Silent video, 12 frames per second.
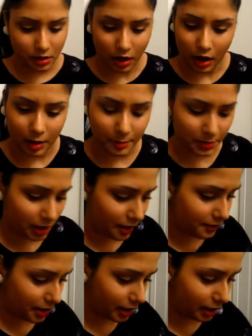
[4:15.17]
Love
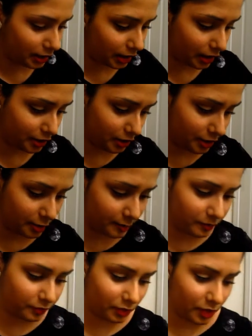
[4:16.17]
that highlighter,
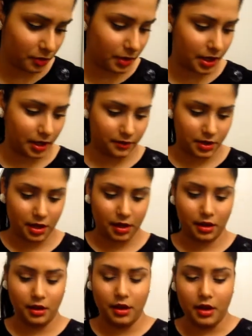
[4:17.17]
wear it every day.